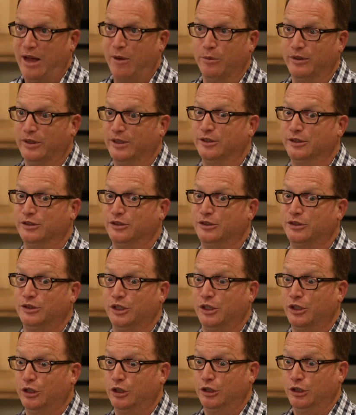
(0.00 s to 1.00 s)
That
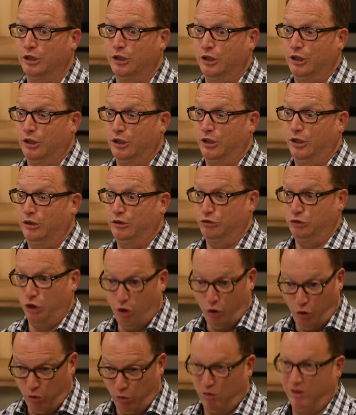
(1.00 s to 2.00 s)
was
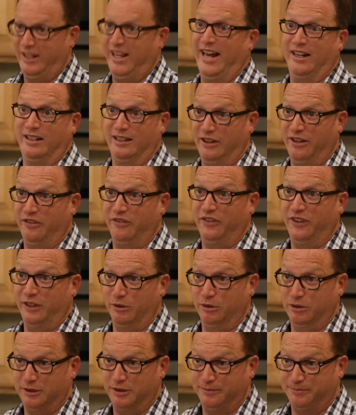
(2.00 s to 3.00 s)
totally out of left
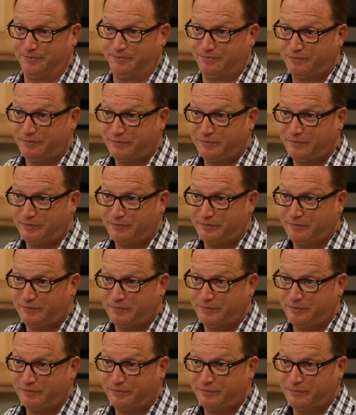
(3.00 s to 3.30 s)
field.